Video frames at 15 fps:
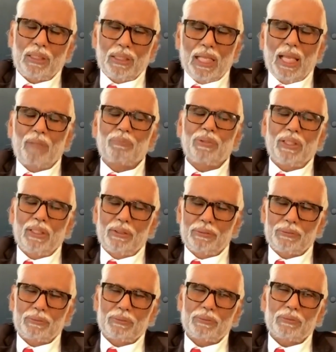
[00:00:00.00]
and
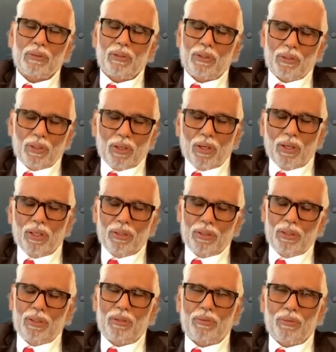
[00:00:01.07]
happiness are God,
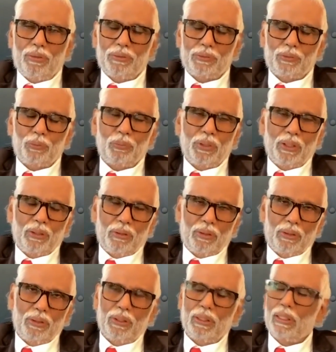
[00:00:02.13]
are close to being
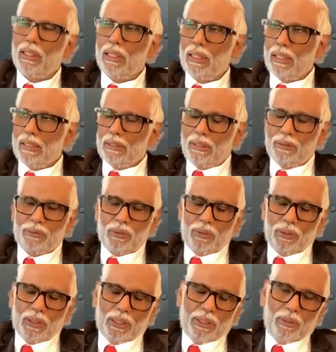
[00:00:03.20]
God. These
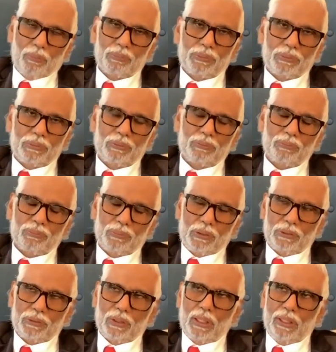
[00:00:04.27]
are the items.
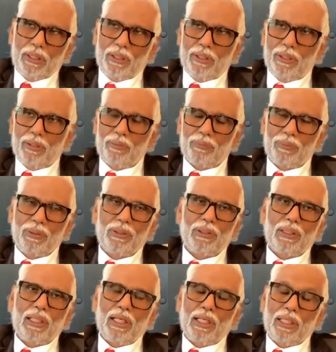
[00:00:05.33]
Just write it down
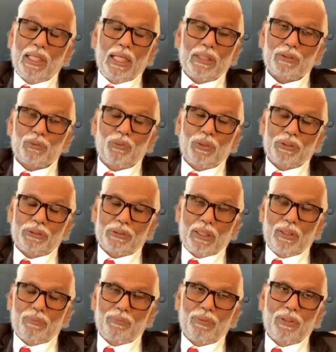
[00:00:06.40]
and ask
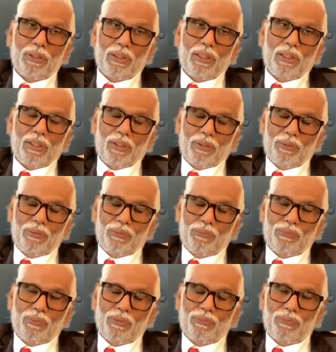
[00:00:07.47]
yourself, are you
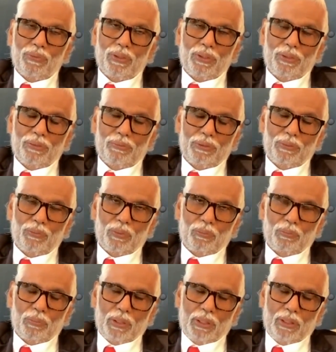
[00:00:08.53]
fulfilled with
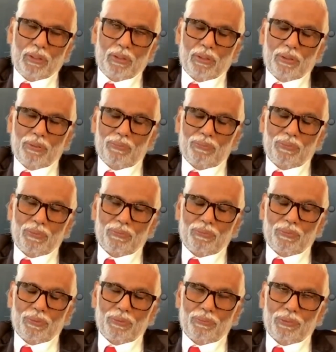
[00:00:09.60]
your money? Are you
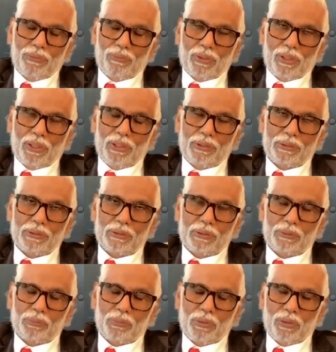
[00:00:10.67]
fulfilled with your
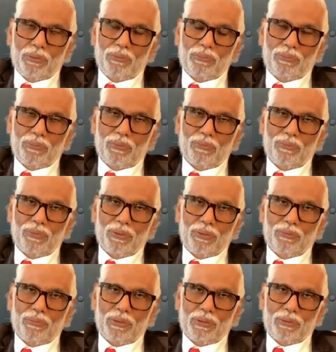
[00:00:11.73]
relationship? Are you
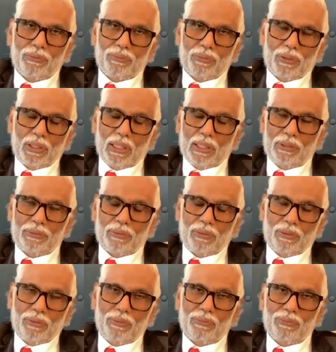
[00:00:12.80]
fulfilled with your health?
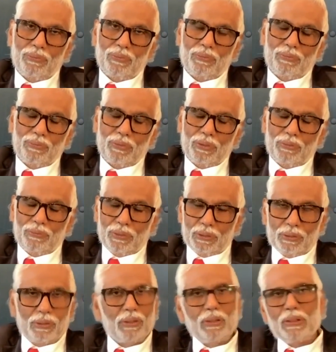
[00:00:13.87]
Are you fulfilled
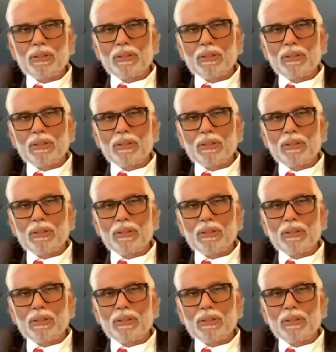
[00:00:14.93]
with